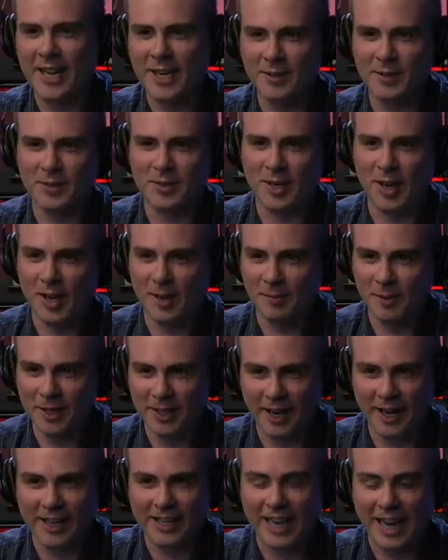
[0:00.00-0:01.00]
hate this game. Like,
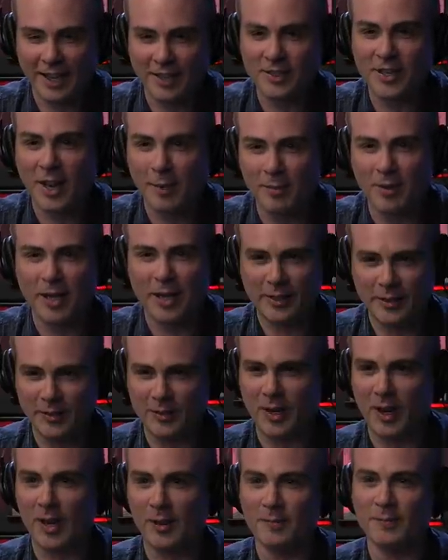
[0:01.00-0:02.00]
I can't stop playing this
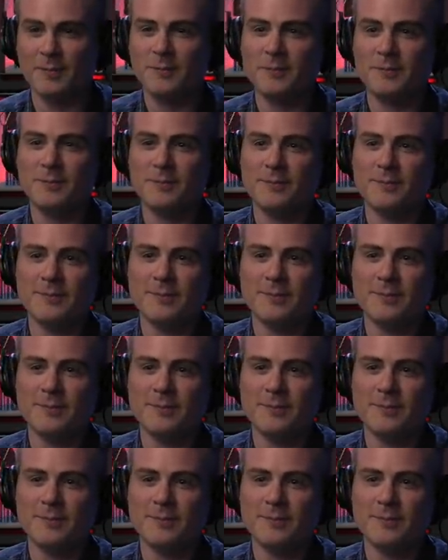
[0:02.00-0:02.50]
game. It's